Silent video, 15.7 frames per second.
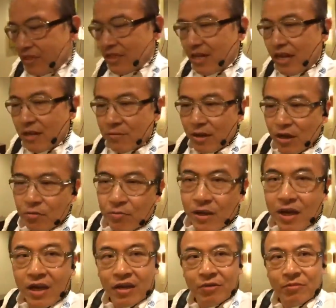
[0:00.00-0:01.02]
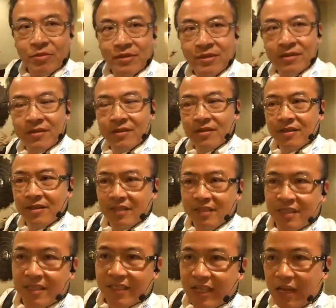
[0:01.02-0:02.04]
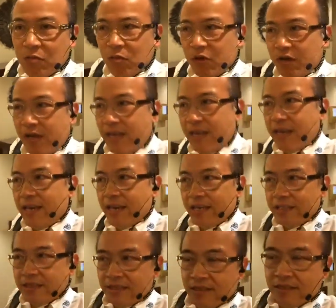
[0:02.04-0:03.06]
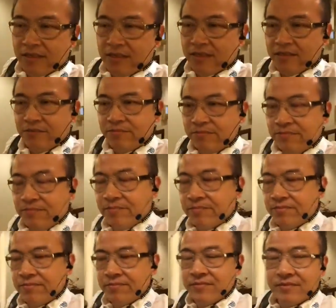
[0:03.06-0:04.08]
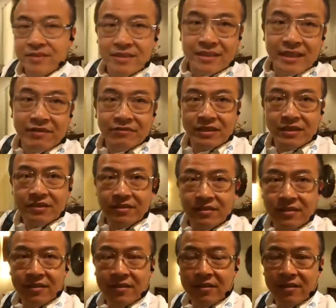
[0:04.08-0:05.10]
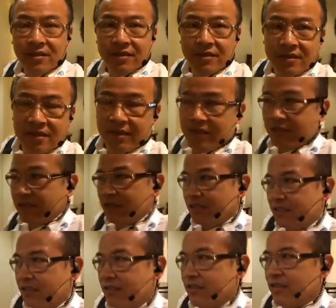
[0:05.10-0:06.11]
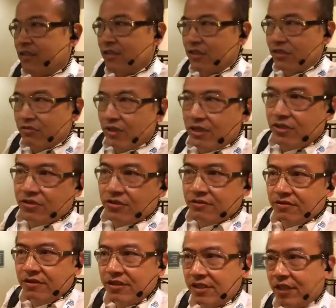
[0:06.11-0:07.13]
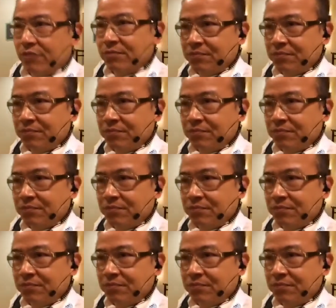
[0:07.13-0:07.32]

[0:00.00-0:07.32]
about Bob that will add David in this situation. So